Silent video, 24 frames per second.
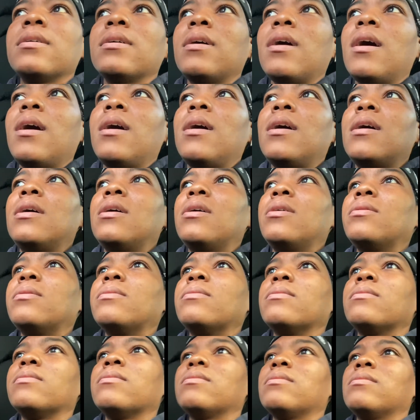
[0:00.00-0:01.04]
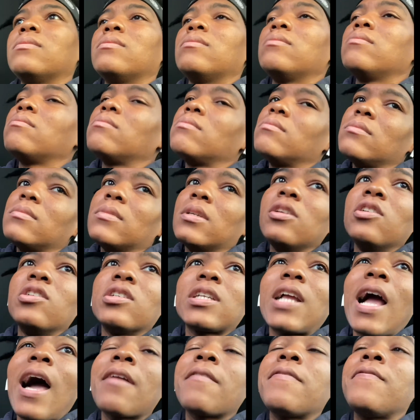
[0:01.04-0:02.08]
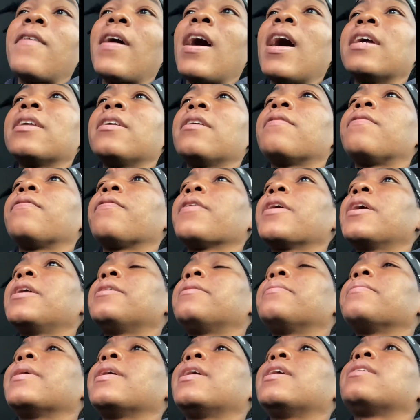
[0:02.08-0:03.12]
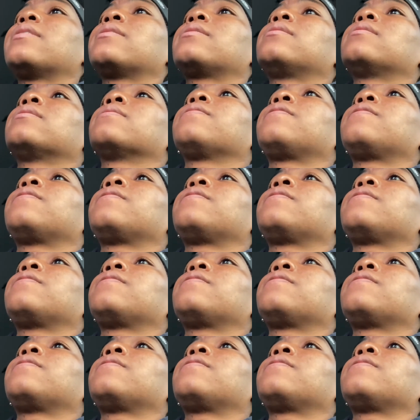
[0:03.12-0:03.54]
um, you just got to find your freedom man